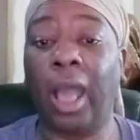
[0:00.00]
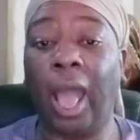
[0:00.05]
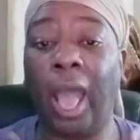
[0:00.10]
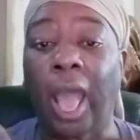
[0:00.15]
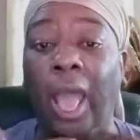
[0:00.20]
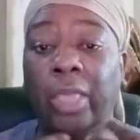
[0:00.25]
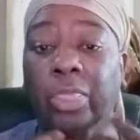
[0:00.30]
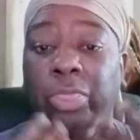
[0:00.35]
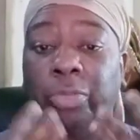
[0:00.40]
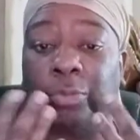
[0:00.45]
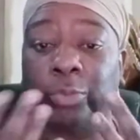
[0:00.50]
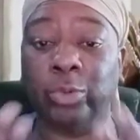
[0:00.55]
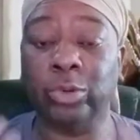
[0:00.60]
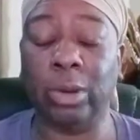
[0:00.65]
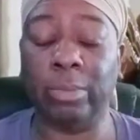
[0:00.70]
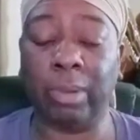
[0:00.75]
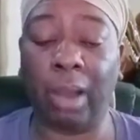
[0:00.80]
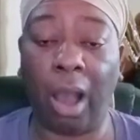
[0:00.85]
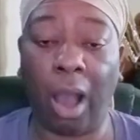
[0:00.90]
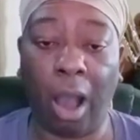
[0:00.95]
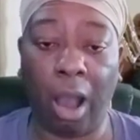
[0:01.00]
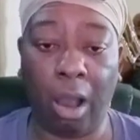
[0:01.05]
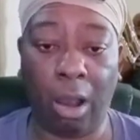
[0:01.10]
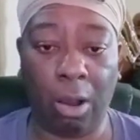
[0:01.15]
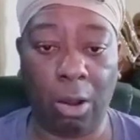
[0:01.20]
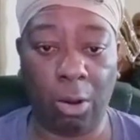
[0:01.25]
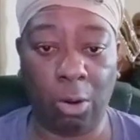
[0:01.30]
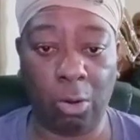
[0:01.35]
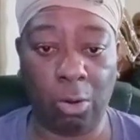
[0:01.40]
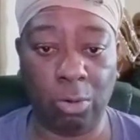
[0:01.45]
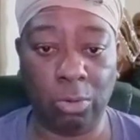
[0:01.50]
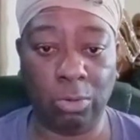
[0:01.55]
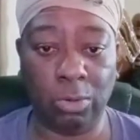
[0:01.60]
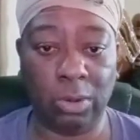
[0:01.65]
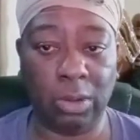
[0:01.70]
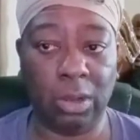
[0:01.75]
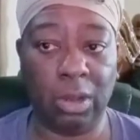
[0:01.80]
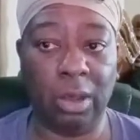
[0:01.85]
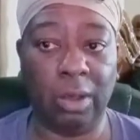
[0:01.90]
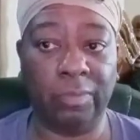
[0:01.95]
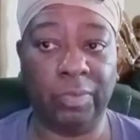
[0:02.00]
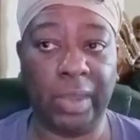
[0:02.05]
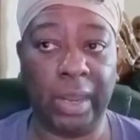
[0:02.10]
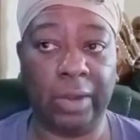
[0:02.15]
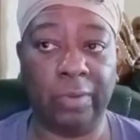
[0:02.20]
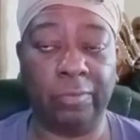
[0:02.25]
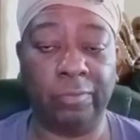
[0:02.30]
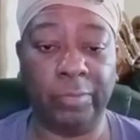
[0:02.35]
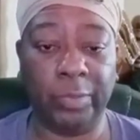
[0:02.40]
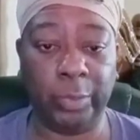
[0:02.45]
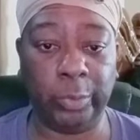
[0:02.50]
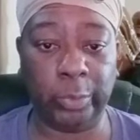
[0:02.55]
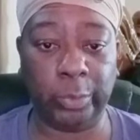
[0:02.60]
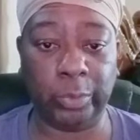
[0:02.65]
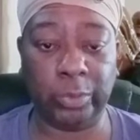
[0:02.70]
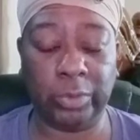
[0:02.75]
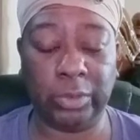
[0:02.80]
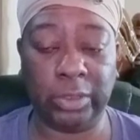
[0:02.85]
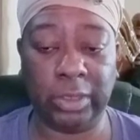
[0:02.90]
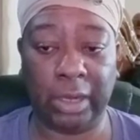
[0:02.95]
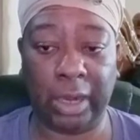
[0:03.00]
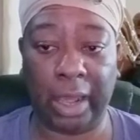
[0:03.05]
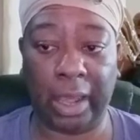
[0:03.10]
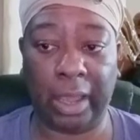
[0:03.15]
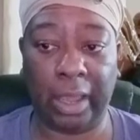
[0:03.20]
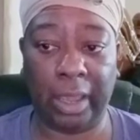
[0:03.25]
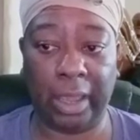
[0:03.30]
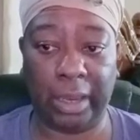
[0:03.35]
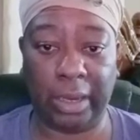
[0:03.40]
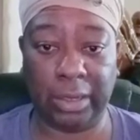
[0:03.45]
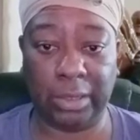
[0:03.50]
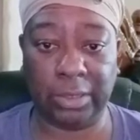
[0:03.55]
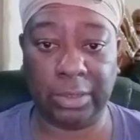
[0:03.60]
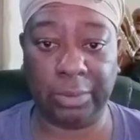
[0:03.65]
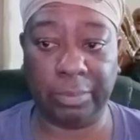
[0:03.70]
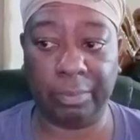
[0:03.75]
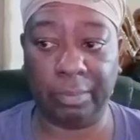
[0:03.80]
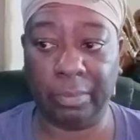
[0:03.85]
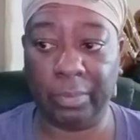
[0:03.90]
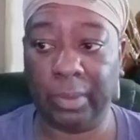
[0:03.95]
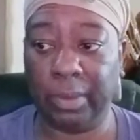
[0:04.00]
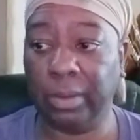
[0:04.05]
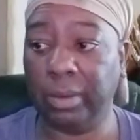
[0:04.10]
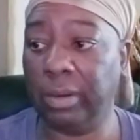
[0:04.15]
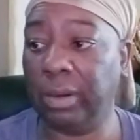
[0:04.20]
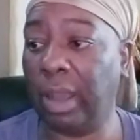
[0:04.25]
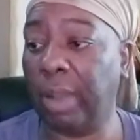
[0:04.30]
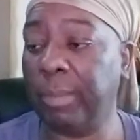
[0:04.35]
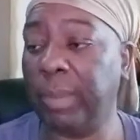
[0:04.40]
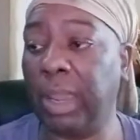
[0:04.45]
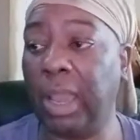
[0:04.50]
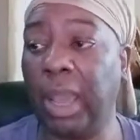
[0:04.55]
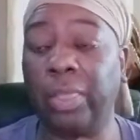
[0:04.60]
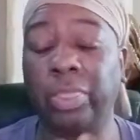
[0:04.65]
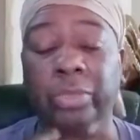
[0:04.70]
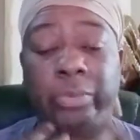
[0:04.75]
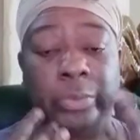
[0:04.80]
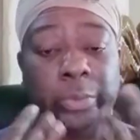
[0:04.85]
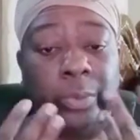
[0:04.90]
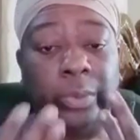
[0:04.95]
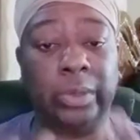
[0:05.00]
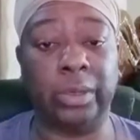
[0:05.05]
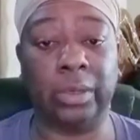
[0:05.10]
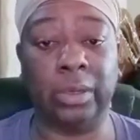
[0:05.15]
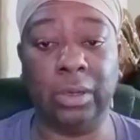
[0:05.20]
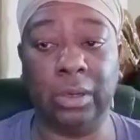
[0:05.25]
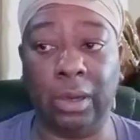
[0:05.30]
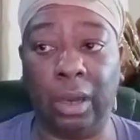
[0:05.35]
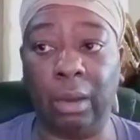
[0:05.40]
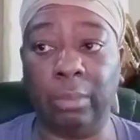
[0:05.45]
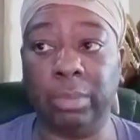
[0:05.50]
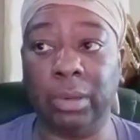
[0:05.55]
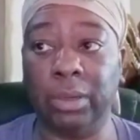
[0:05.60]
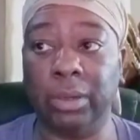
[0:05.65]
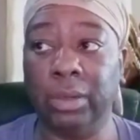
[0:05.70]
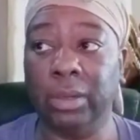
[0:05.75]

I threw up all of that food that I ate. And I mean, I threw it up.